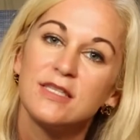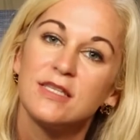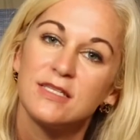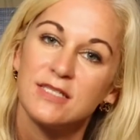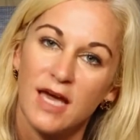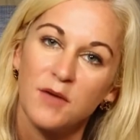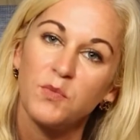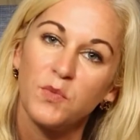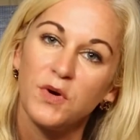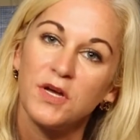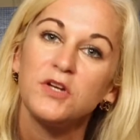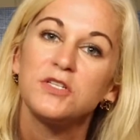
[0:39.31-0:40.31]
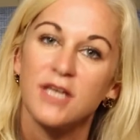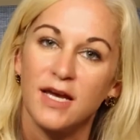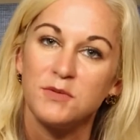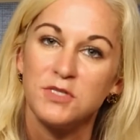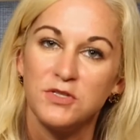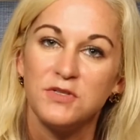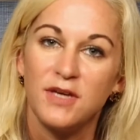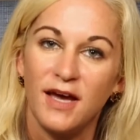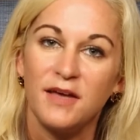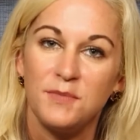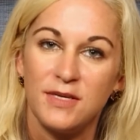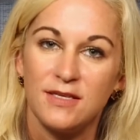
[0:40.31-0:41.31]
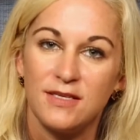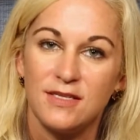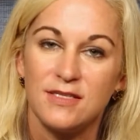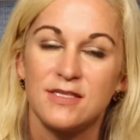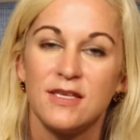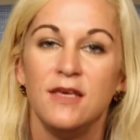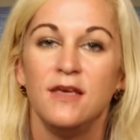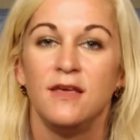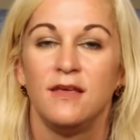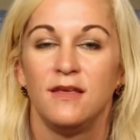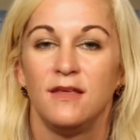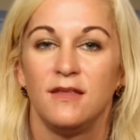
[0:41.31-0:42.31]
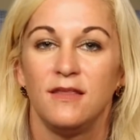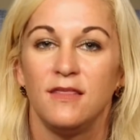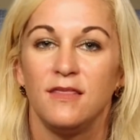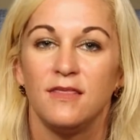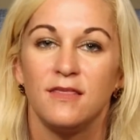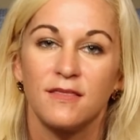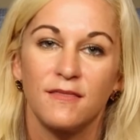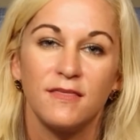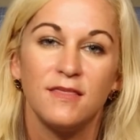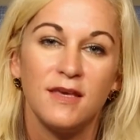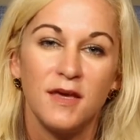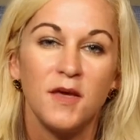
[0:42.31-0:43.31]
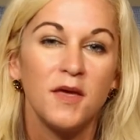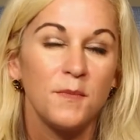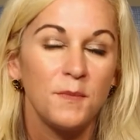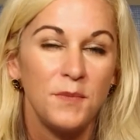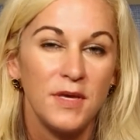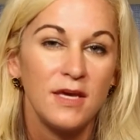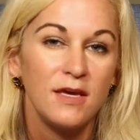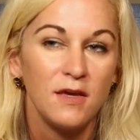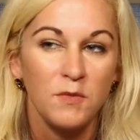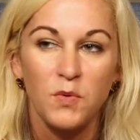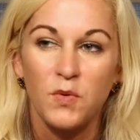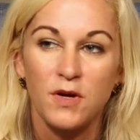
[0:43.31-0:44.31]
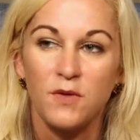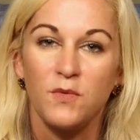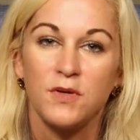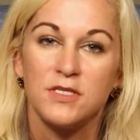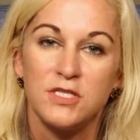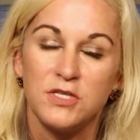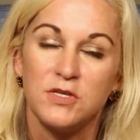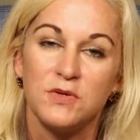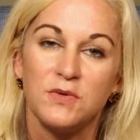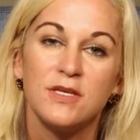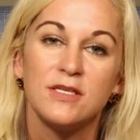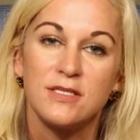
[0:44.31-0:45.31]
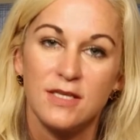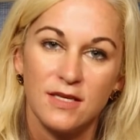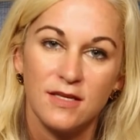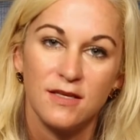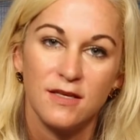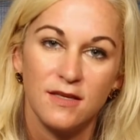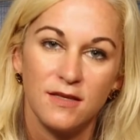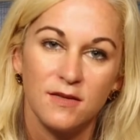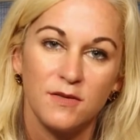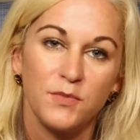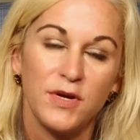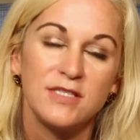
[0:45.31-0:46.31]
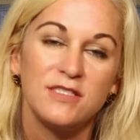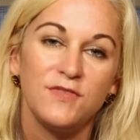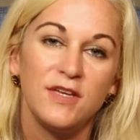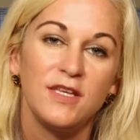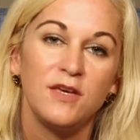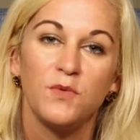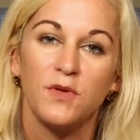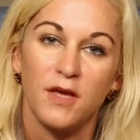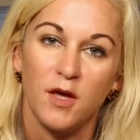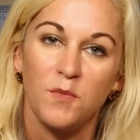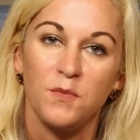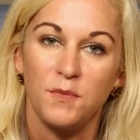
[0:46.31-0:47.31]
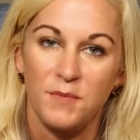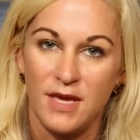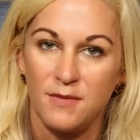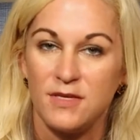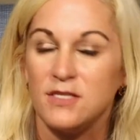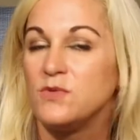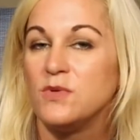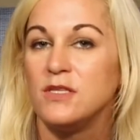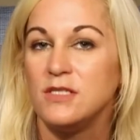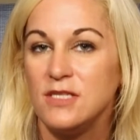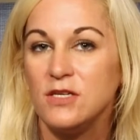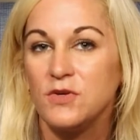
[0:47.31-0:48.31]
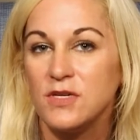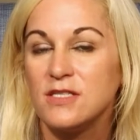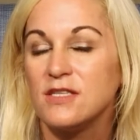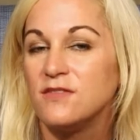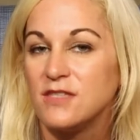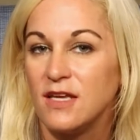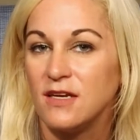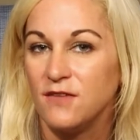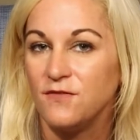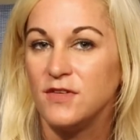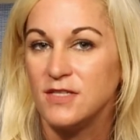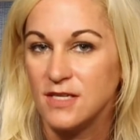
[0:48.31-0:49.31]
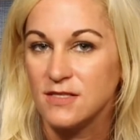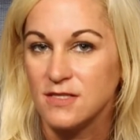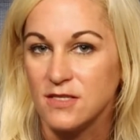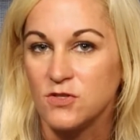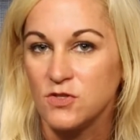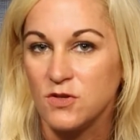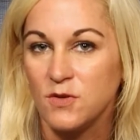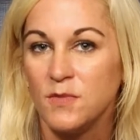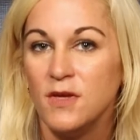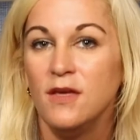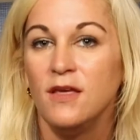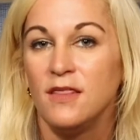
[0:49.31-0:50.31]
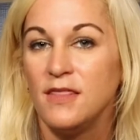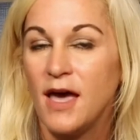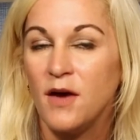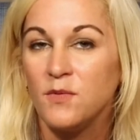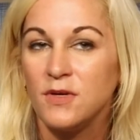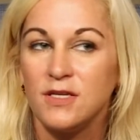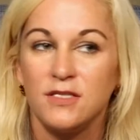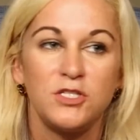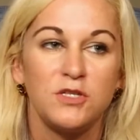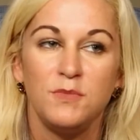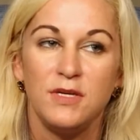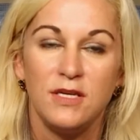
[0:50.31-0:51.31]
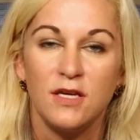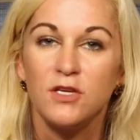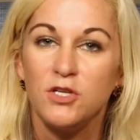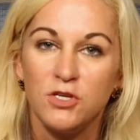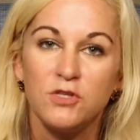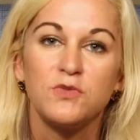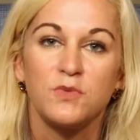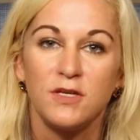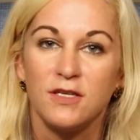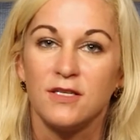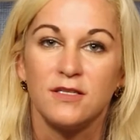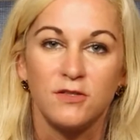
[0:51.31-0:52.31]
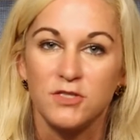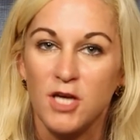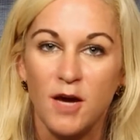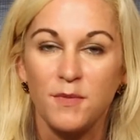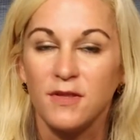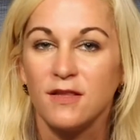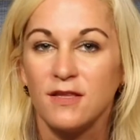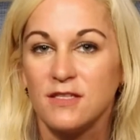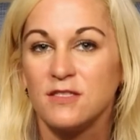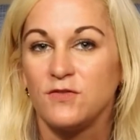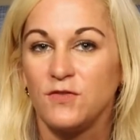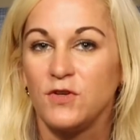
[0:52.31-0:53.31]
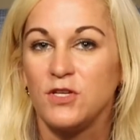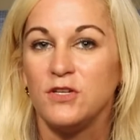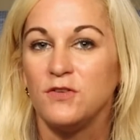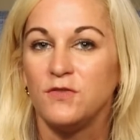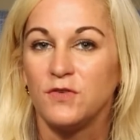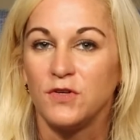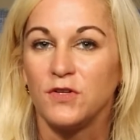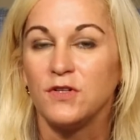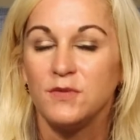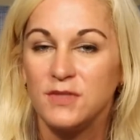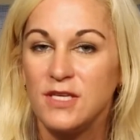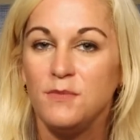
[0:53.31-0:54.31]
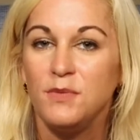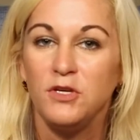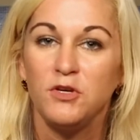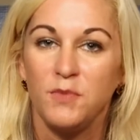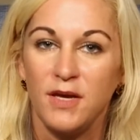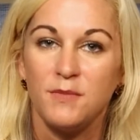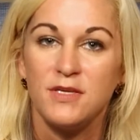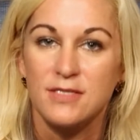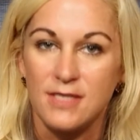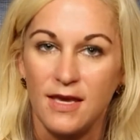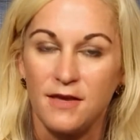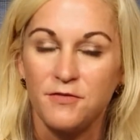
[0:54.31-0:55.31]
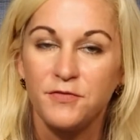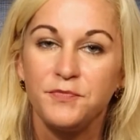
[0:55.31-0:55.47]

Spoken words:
in the type 1 or type 2 diabetes. The big important one too is breastfeeding will help babies with the decrease of sudden infant death syndrome. That one should be a huge one and on top of the list for you for keeping your baby safe.